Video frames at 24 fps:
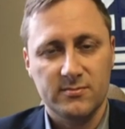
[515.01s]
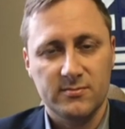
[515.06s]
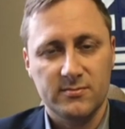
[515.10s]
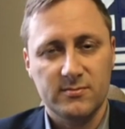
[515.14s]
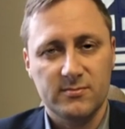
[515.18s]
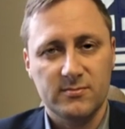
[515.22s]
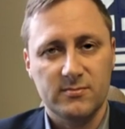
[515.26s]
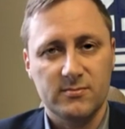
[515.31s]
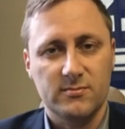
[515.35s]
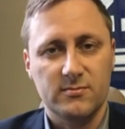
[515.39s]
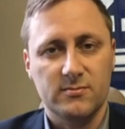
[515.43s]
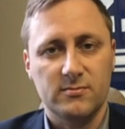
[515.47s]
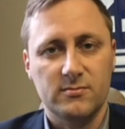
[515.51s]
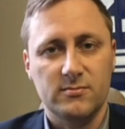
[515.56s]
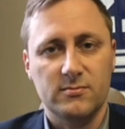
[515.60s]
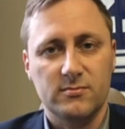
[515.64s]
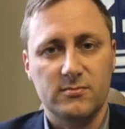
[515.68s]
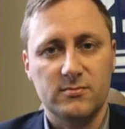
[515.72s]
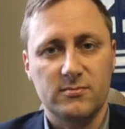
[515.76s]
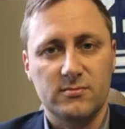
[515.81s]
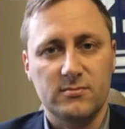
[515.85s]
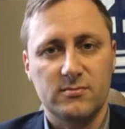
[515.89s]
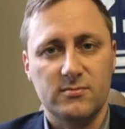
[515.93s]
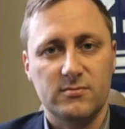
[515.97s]

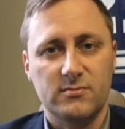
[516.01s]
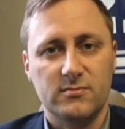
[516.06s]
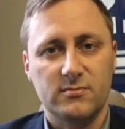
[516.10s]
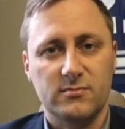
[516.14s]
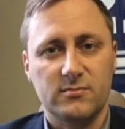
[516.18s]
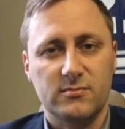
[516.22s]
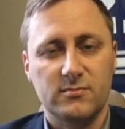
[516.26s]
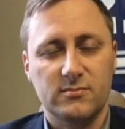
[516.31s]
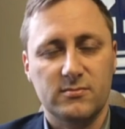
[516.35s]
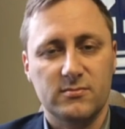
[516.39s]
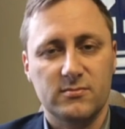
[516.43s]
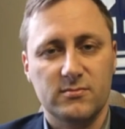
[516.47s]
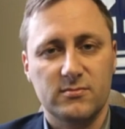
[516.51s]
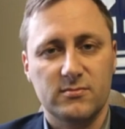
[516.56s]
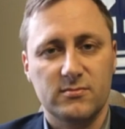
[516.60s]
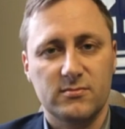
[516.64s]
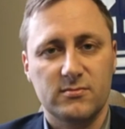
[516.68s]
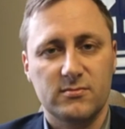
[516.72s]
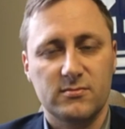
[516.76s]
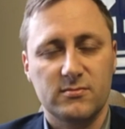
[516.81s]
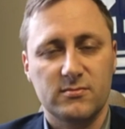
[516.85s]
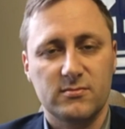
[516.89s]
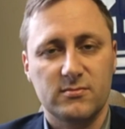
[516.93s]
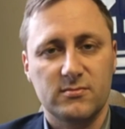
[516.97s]

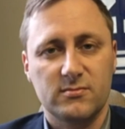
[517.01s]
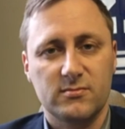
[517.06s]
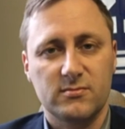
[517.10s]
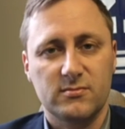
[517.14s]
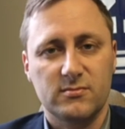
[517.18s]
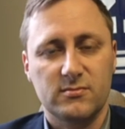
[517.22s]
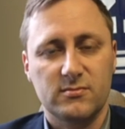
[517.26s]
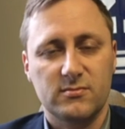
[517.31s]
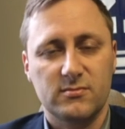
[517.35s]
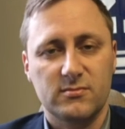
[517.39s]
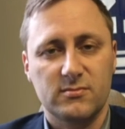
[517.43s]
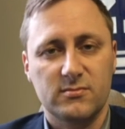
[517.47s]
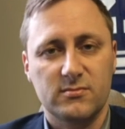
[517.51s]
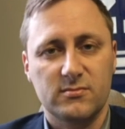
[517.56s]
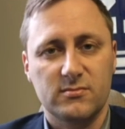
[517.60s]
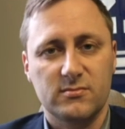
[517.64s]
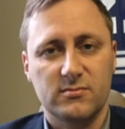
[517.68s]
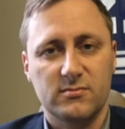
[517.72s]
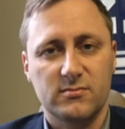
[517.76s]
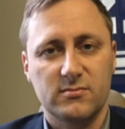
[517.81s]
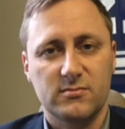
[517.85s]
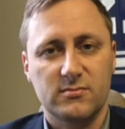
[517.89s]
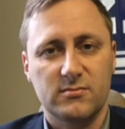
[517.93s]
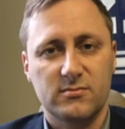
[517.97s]

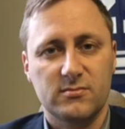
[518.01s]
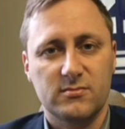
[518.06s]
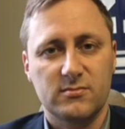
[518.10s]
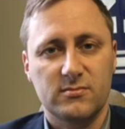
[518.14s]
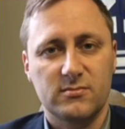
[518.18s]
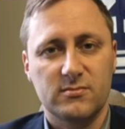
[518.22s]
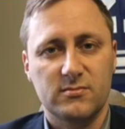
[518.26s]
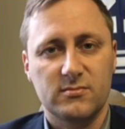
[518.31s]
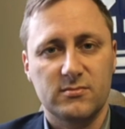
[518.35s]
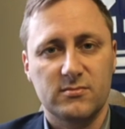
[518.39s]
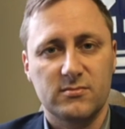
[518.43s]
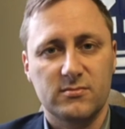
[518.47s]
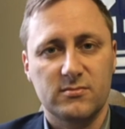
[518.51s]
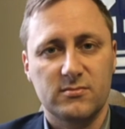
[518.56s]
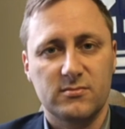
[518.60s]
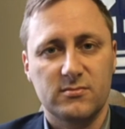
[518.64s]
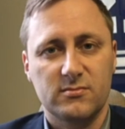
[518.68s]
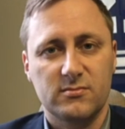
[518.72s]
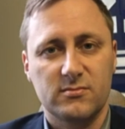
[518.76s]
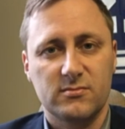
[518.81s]
No words are spoken by the person on screen.